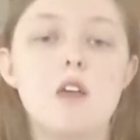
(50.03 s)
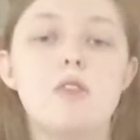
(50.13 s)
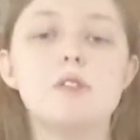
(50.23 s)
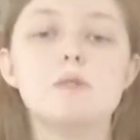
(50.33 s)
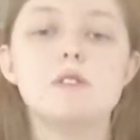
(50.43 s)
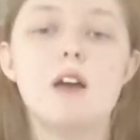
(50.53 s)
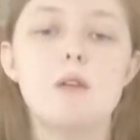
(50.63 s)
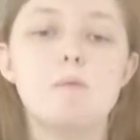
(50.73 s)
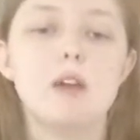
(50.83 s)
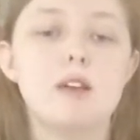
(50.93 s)
This was done
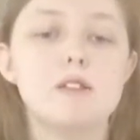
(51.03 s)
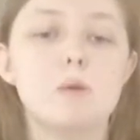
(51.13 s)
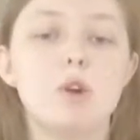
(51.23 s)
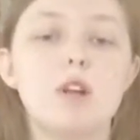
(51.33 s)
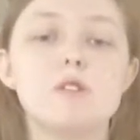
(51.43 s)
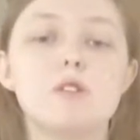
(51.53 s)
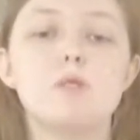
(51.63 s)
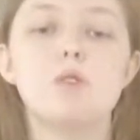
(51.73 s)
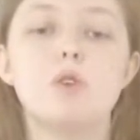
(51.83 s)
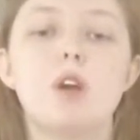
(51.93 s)
because they were concerned
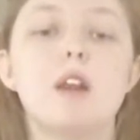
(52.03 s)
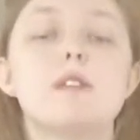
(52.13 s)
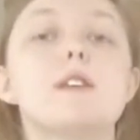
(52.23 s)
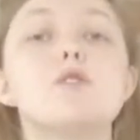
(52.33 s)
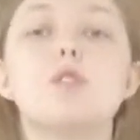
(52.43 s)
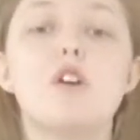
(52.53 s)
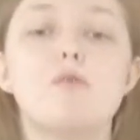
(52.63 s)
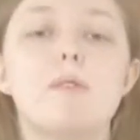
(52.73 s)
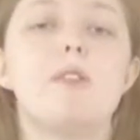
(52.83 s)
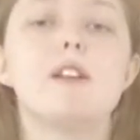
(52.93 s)
with creating a central
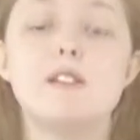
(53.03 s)
government that